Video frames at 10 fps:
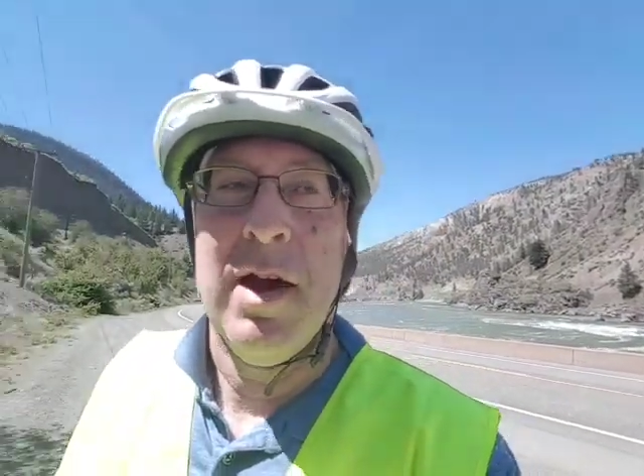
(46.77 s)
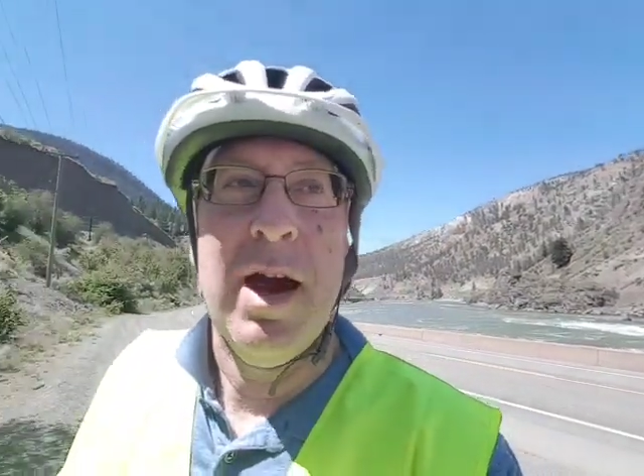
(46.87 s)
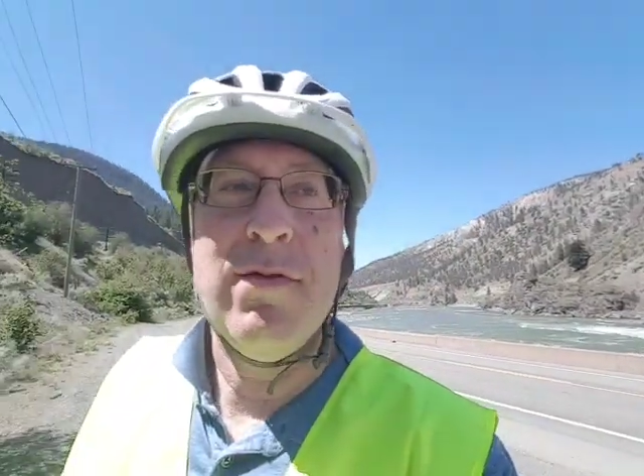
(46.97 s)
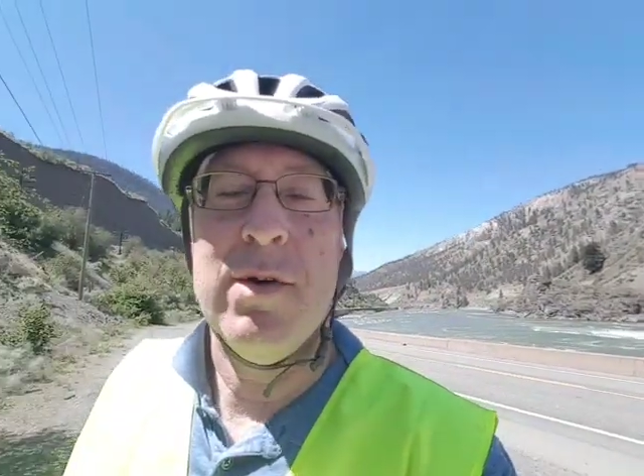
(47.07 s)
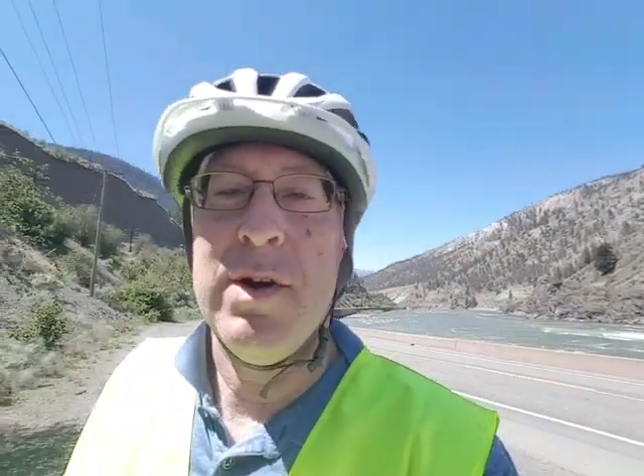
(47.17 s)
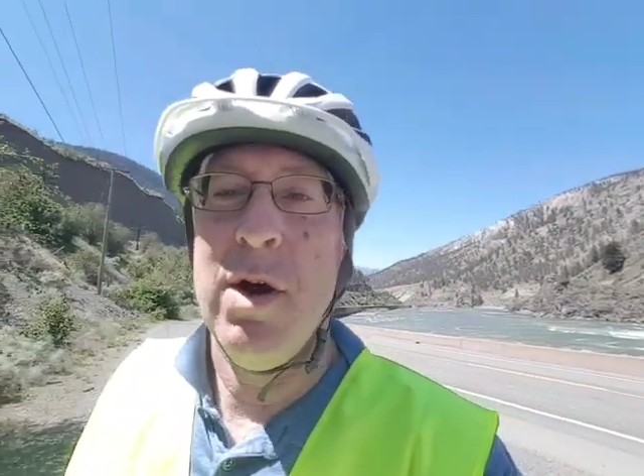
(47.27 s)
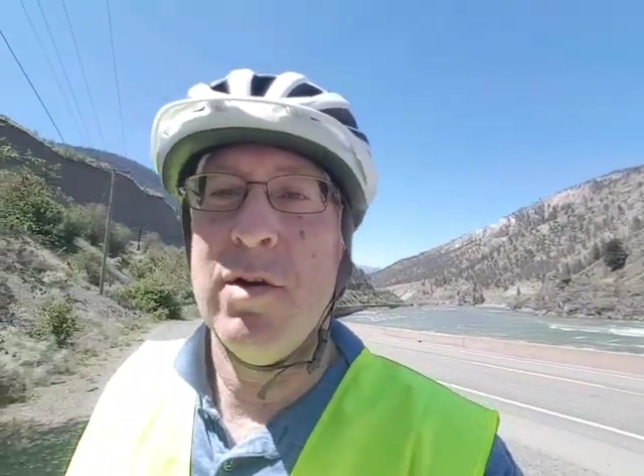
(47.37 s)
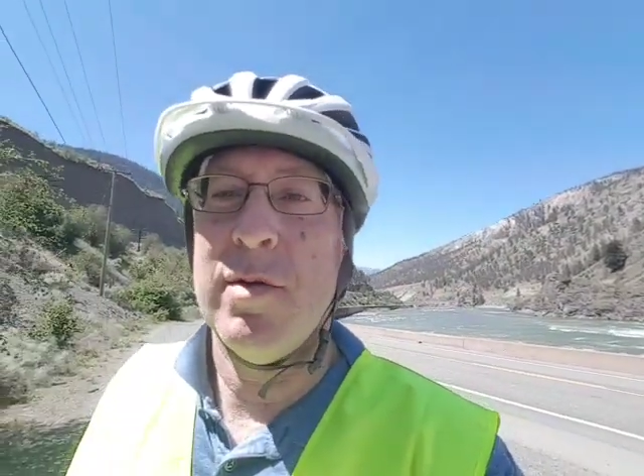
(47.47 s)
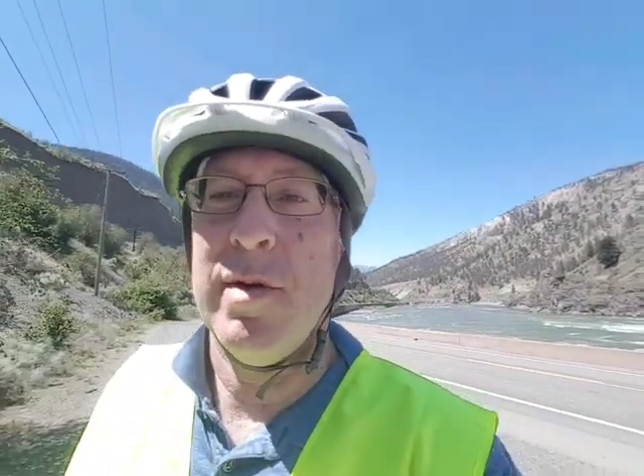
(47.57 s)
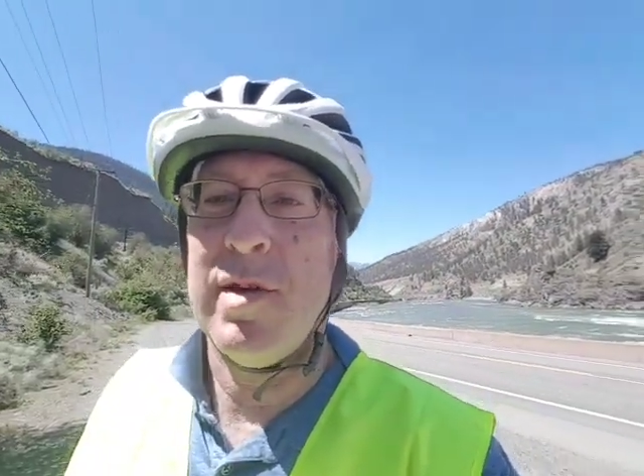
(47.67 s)
uh, everyone
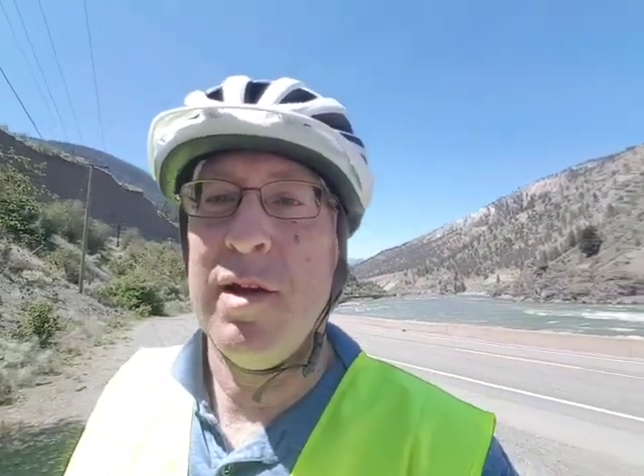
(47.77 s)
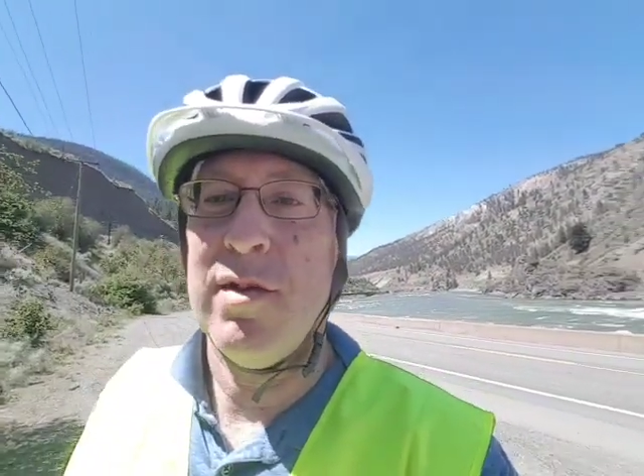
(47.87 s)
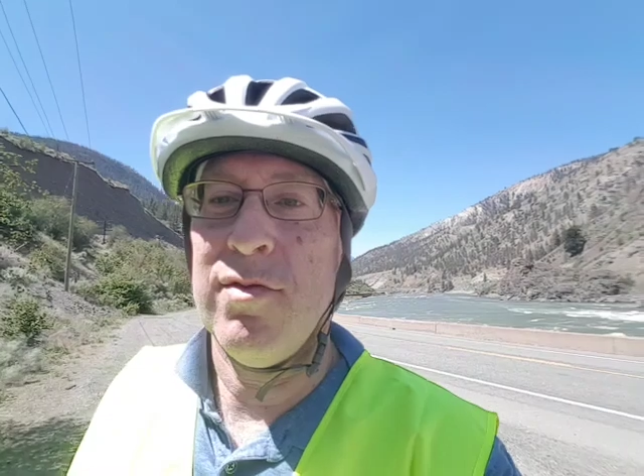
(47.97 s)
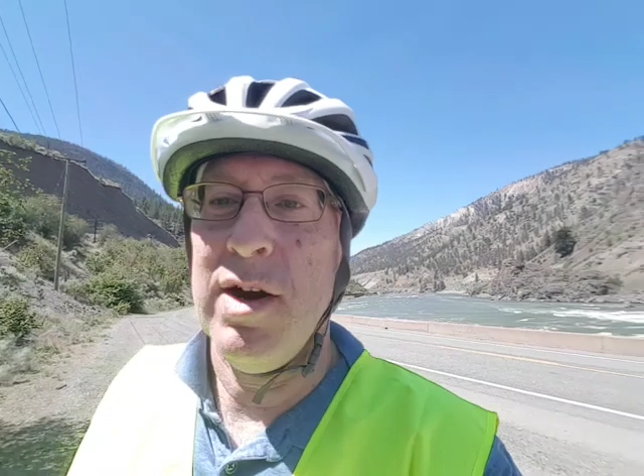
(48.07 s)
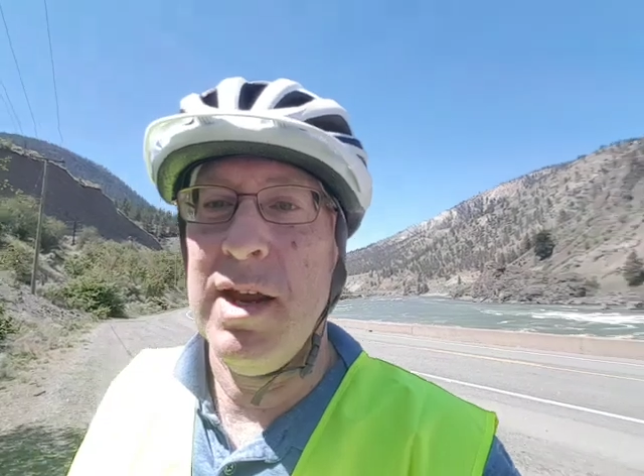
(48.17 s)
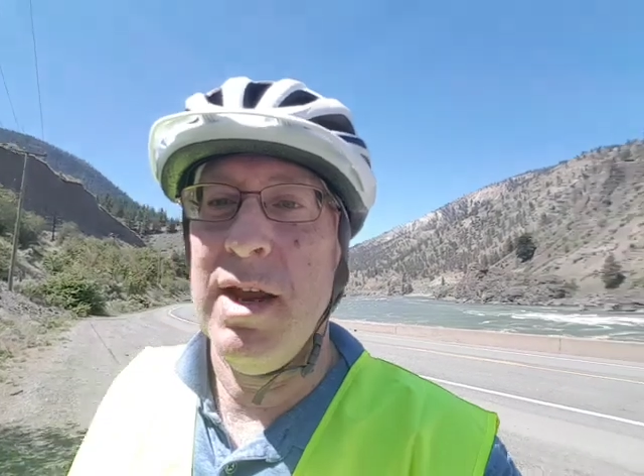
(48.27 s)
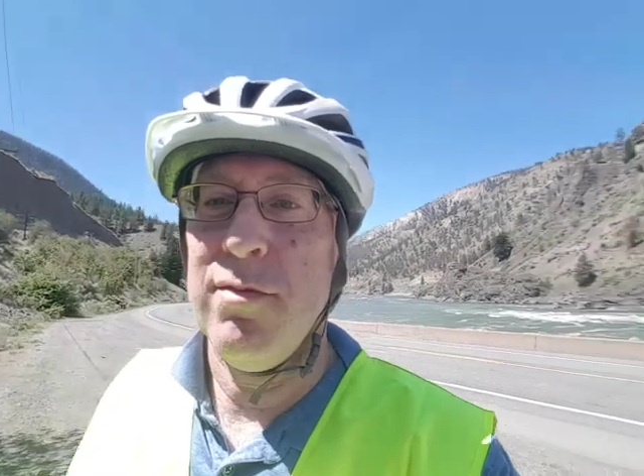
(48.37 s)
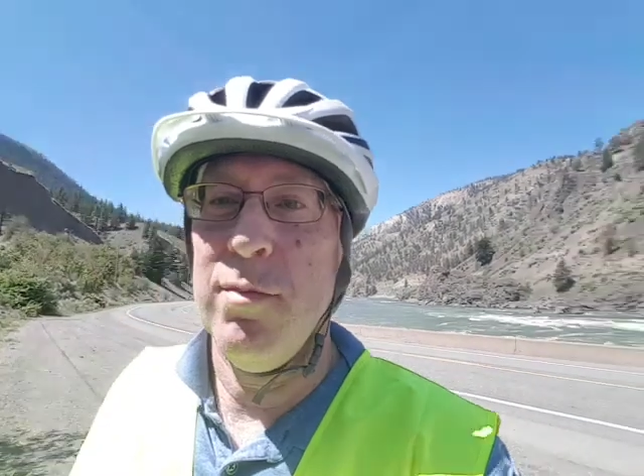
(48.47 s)
knows about schizophrenia.